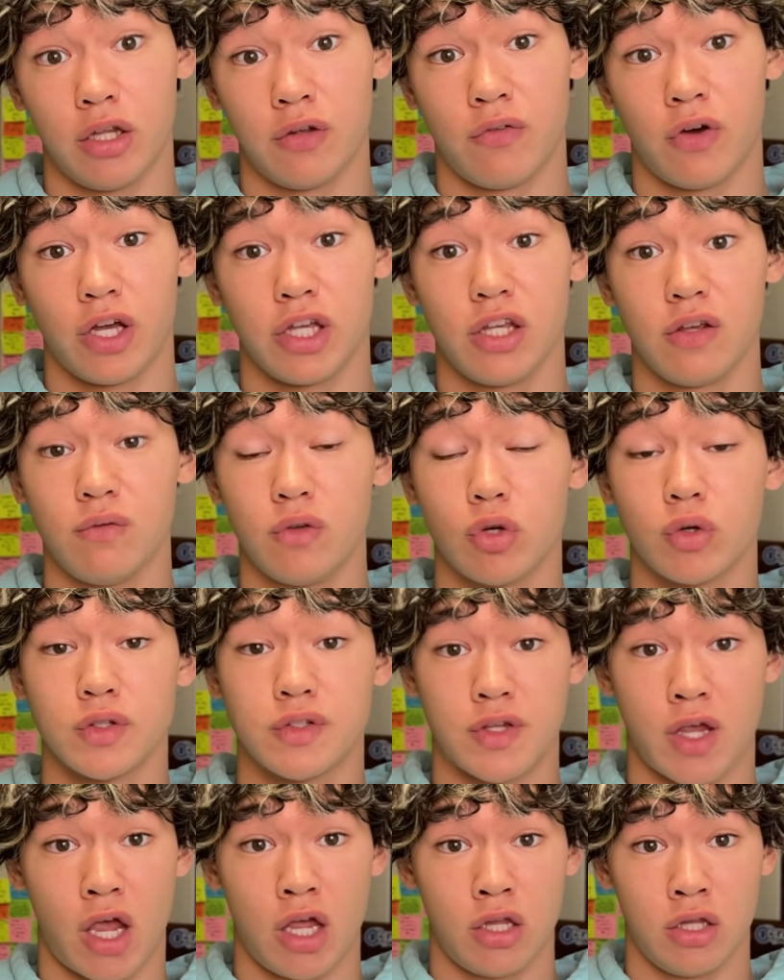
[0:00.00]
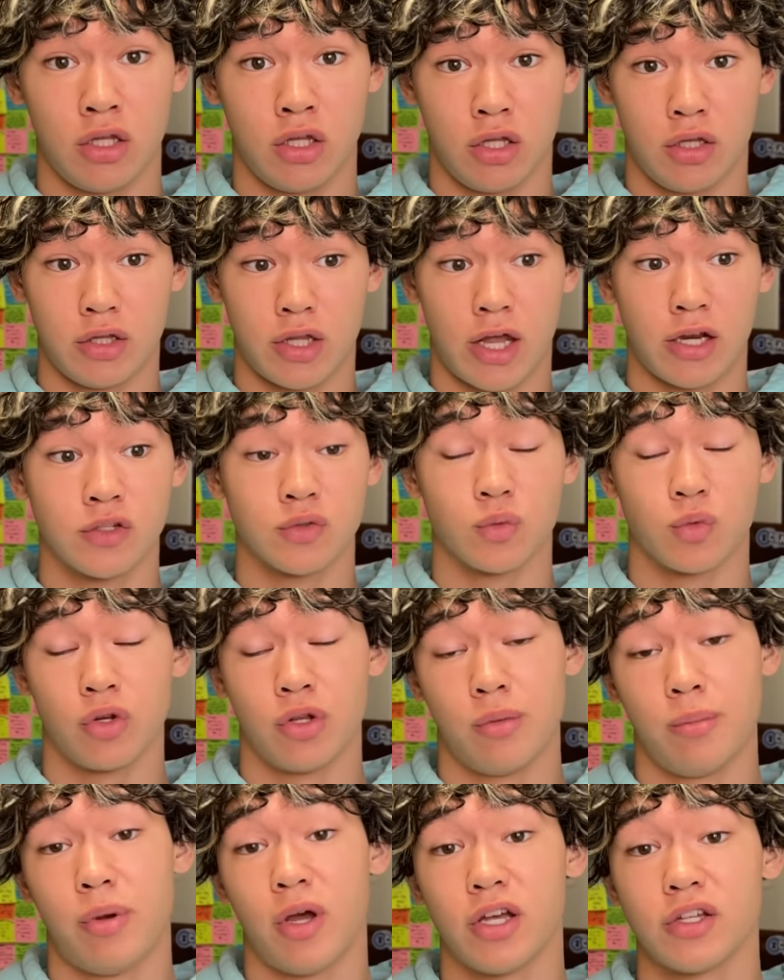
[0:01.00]
If I give you a 10, that is one
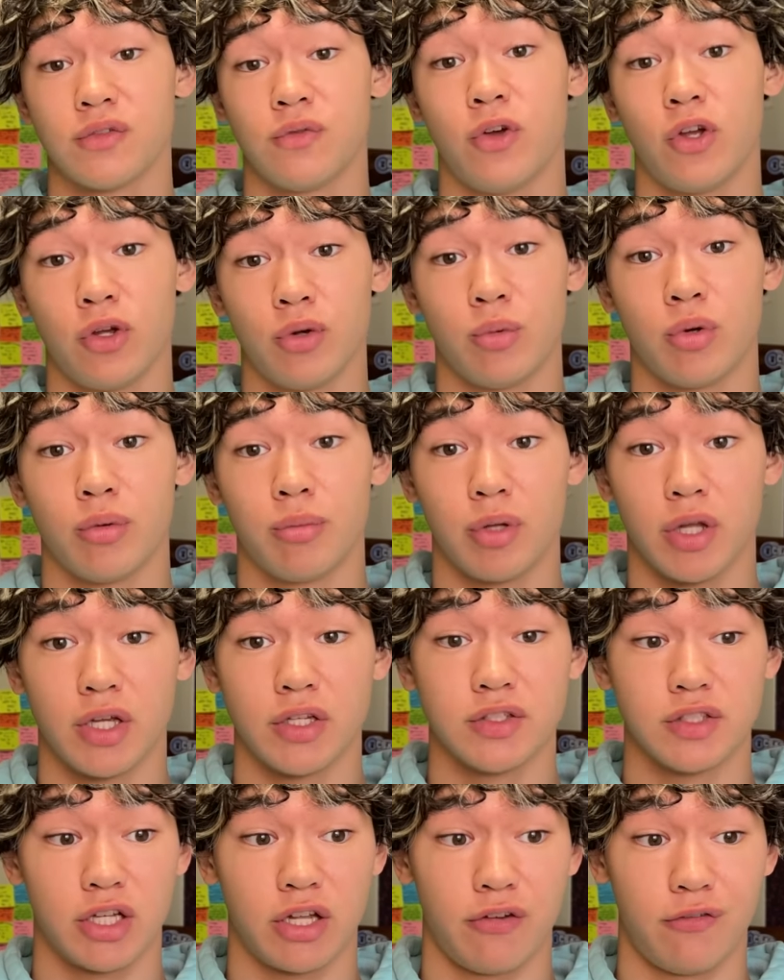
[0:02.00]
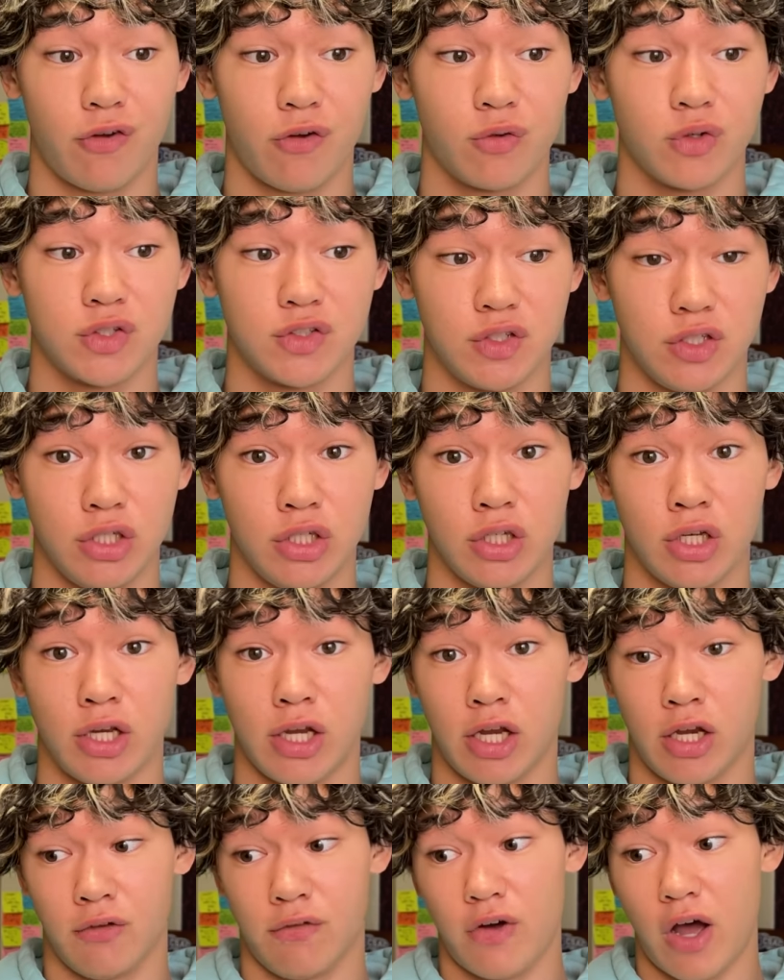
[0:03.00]
of the best volleyball plays that I've ever seen
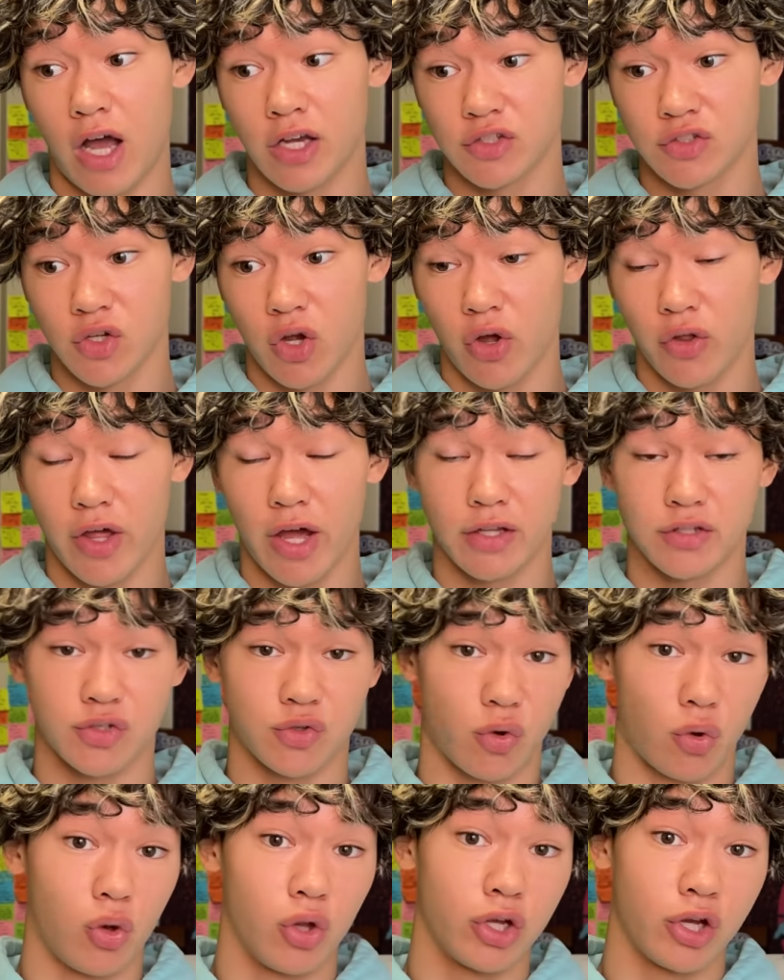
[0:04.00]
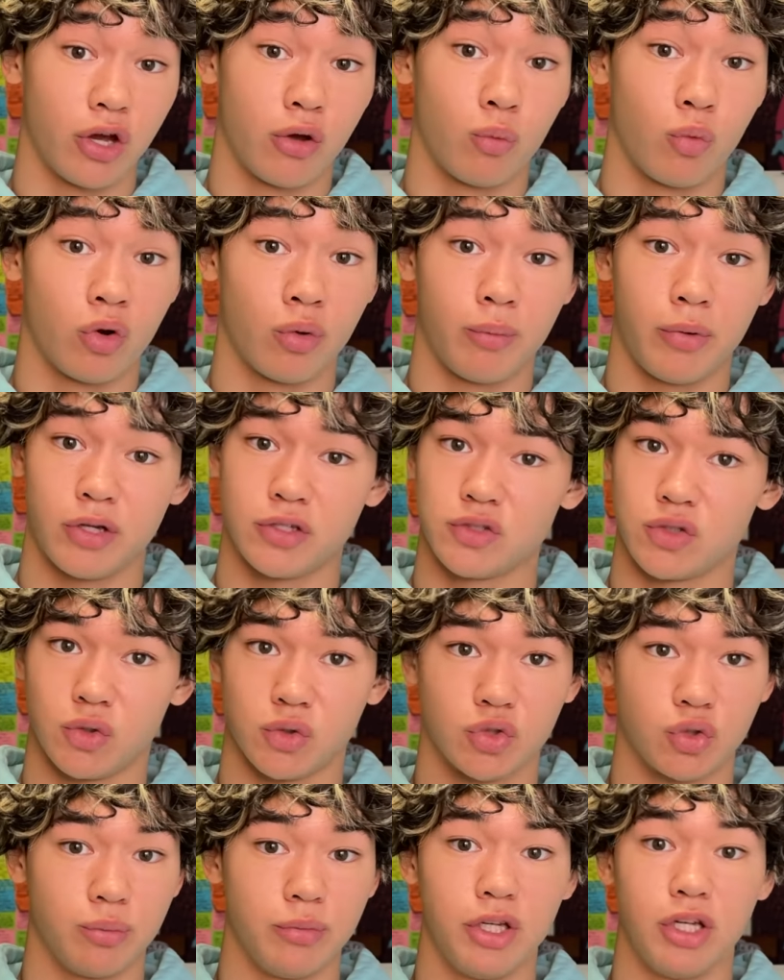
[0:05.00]
and if I saw that scrolling on one of my
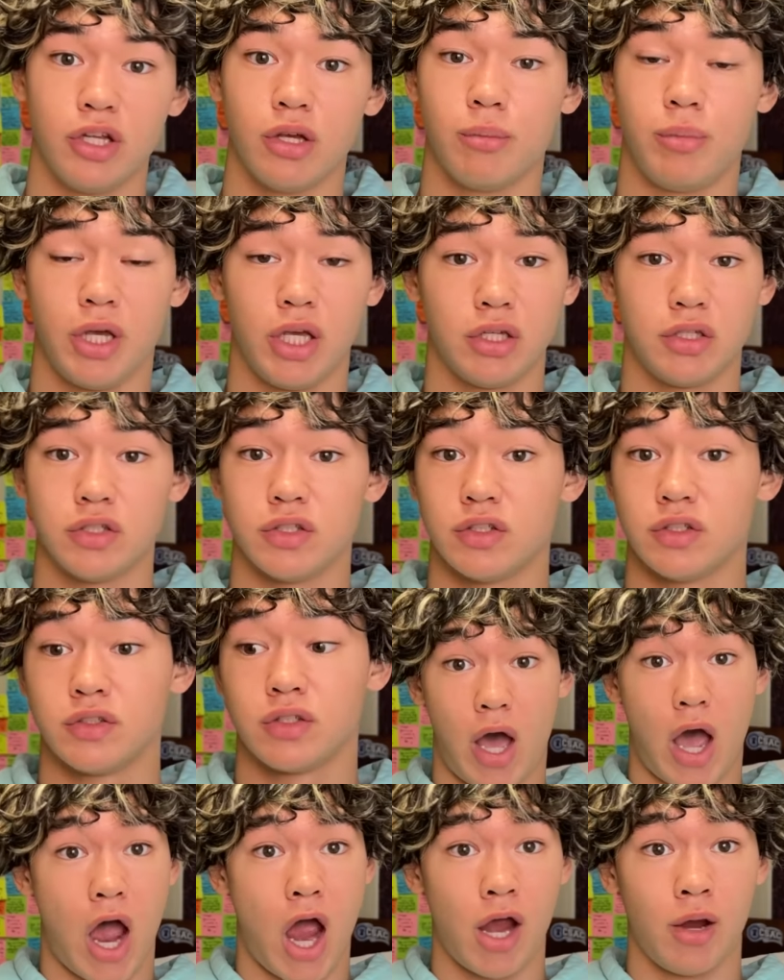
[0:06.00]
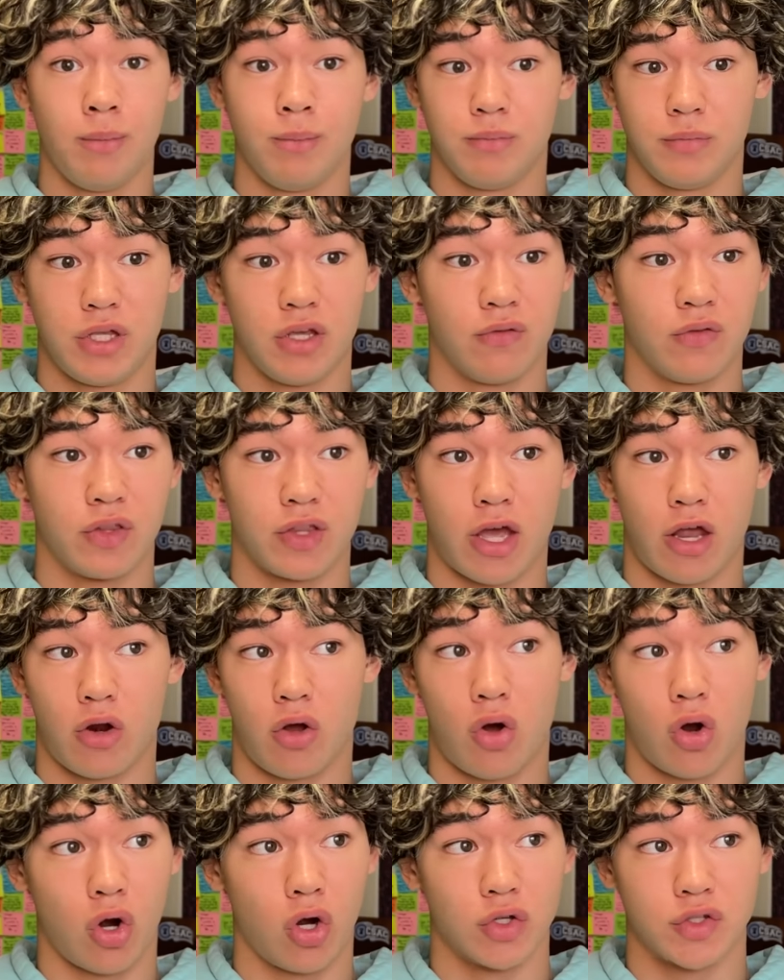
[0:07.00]
social media pages, I'm giving that
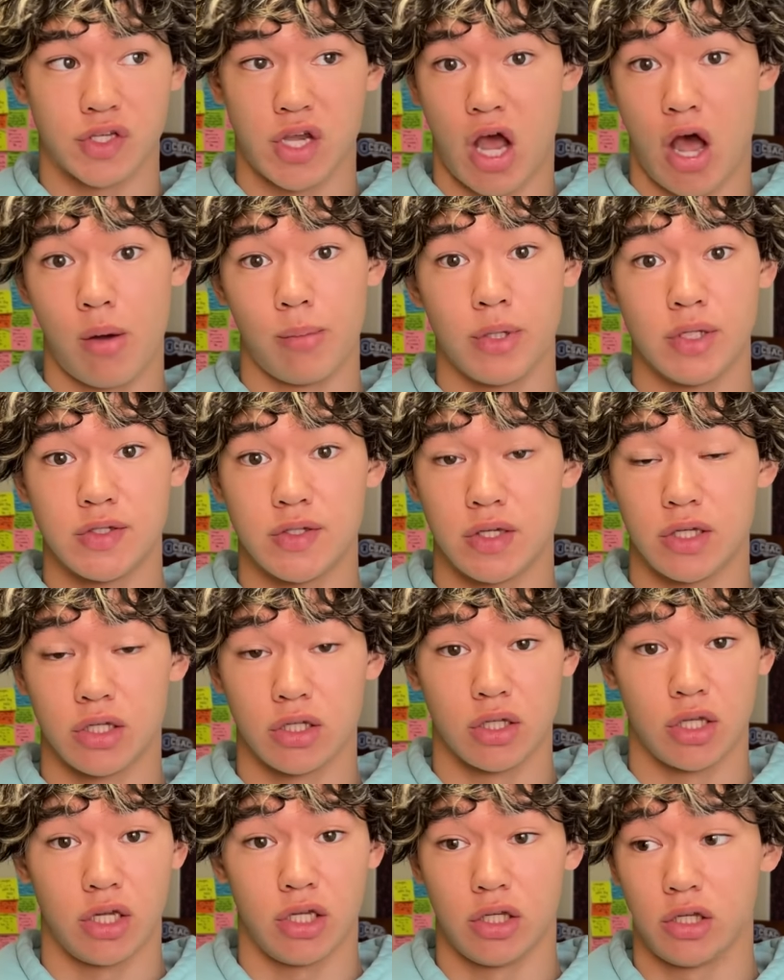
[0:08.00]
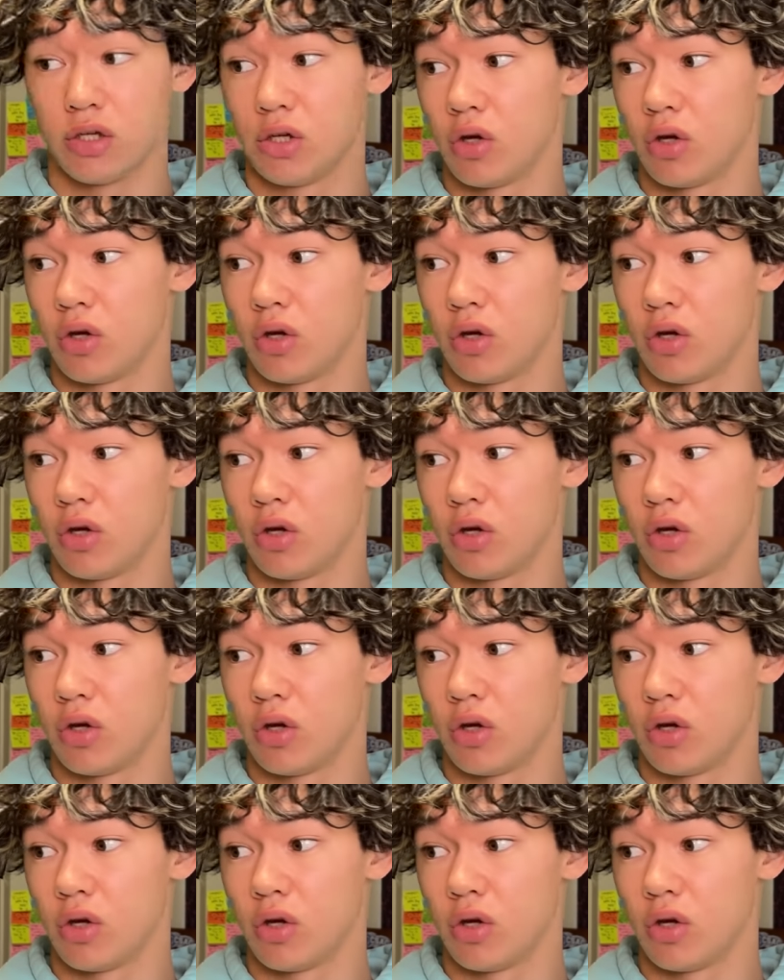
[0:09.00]
hearts, commenting like